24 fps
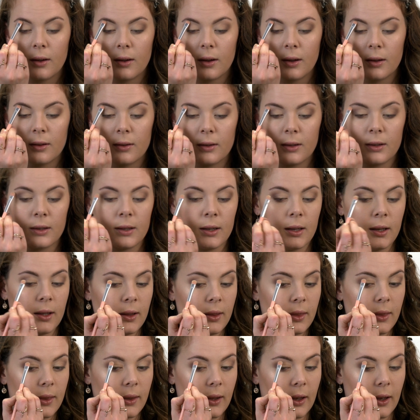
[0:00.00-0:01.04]
underneath
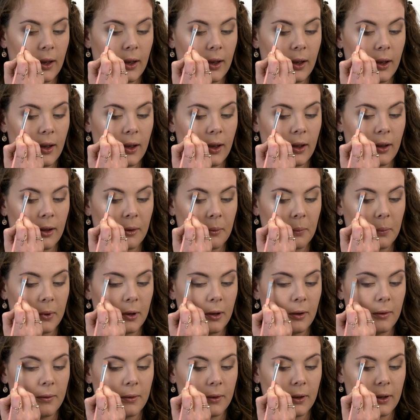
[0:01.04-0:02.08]
and a bit
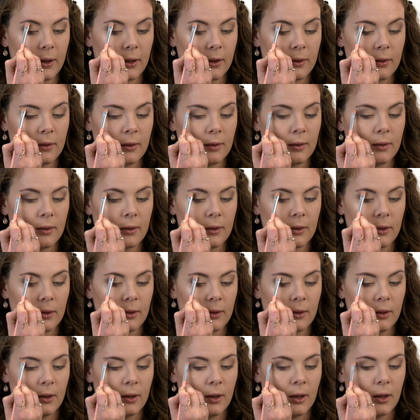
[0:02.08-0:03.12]
of here, just
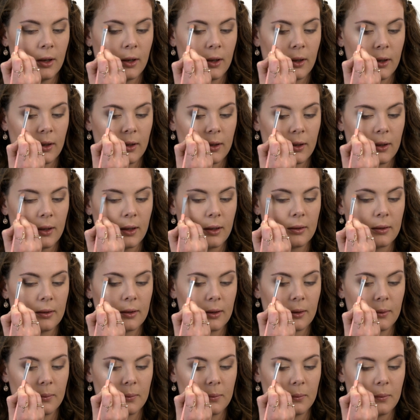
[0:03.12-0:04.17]
to get
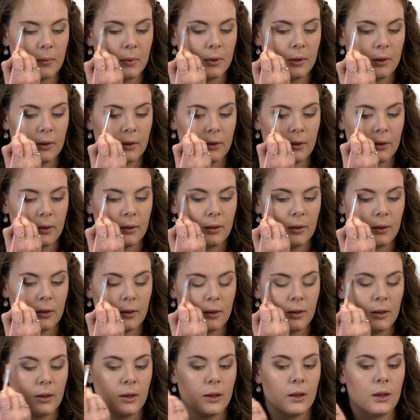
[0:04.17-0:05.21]
some
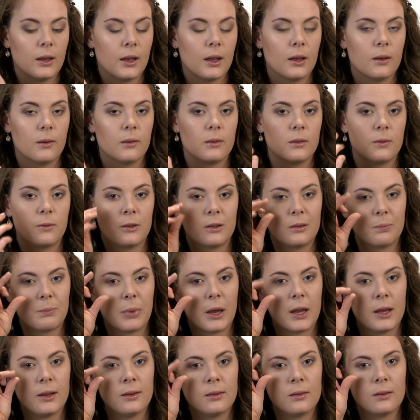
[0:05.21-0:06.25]

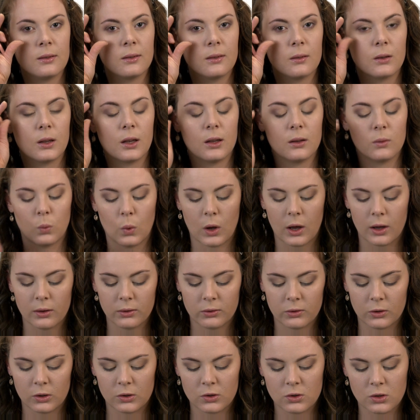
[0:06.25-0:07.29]
space as well,
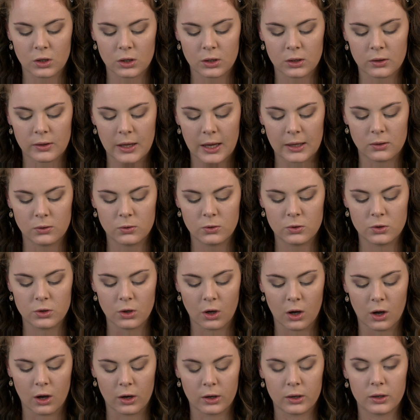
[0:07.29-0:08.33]
so it's not that
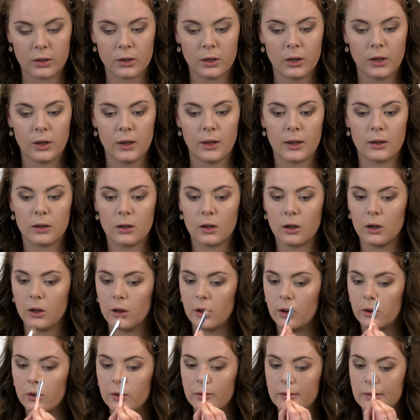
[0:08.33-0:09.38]
dark
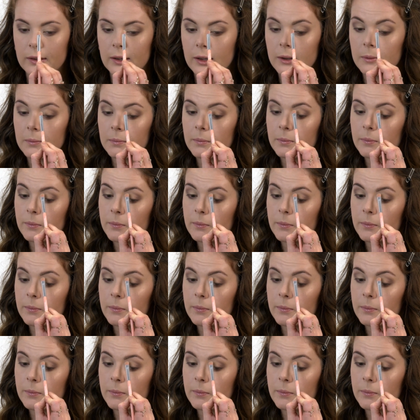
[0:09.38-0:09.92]
closing.